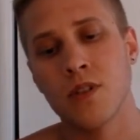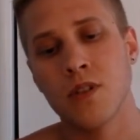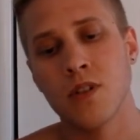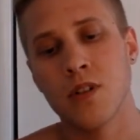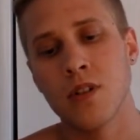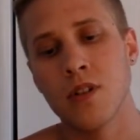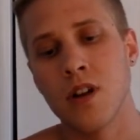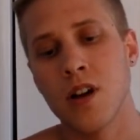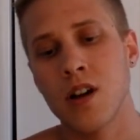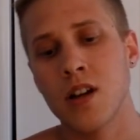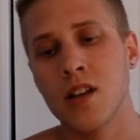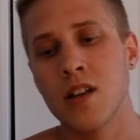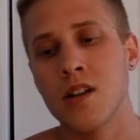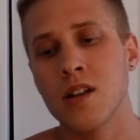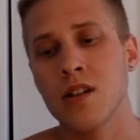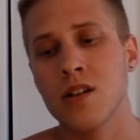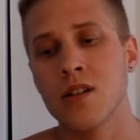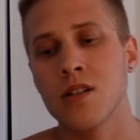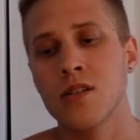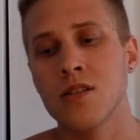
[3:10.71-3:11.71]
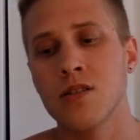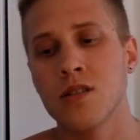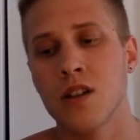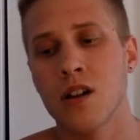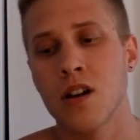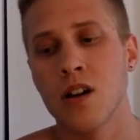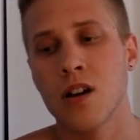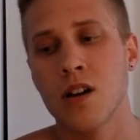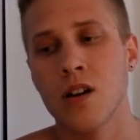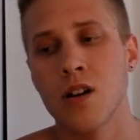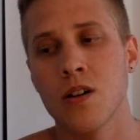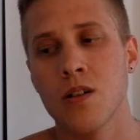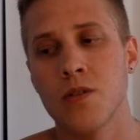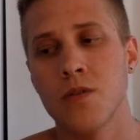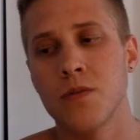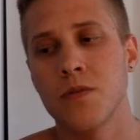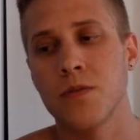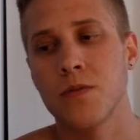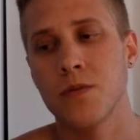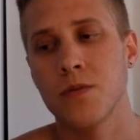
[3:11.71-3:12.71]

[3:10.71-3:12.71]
a lot of years of